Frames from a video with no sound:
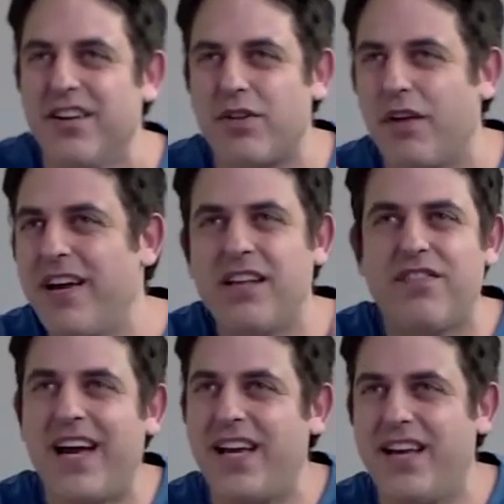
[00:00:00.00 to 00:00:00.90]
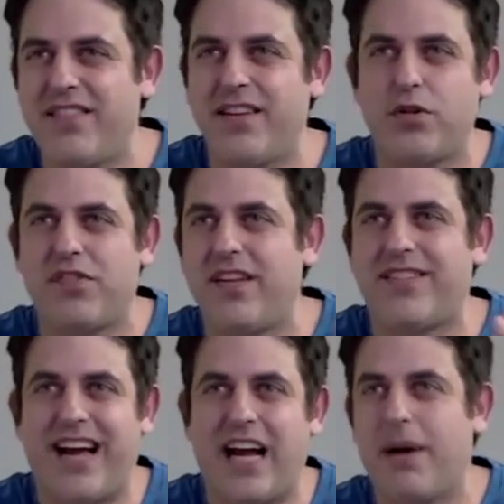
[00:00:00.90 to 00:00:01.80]
So I think it's very easy to see
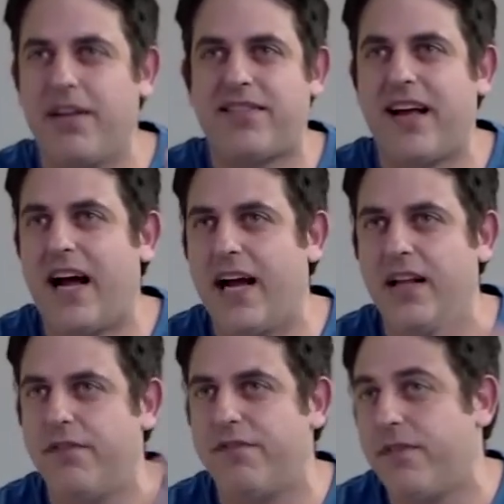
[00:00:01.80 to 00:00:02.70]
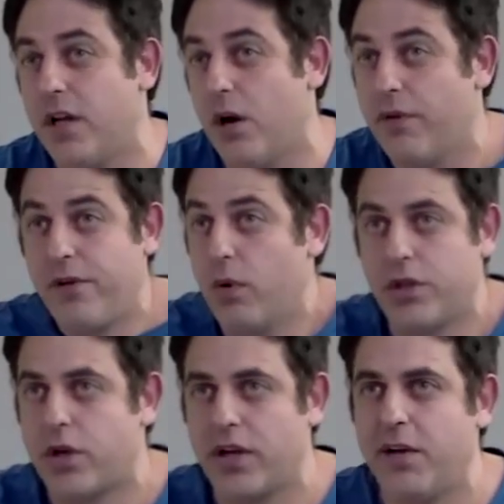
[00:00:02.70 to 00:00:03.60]
side by side. If you
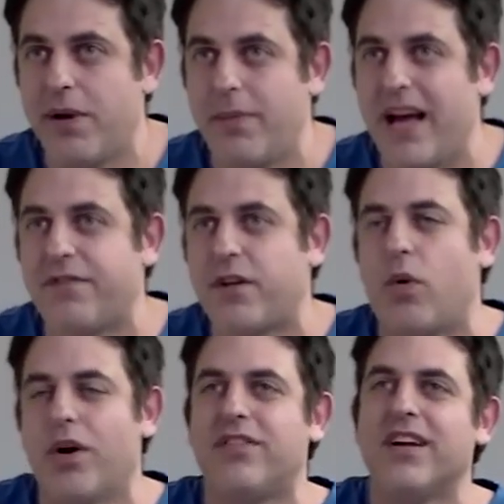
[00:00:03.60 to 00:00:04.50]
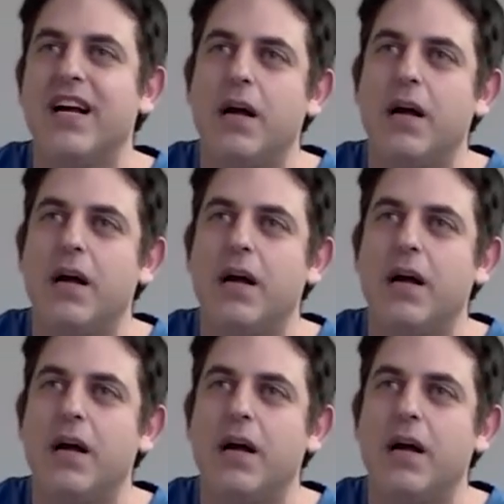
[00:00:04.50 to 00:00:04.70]
want, you could email me afterwards.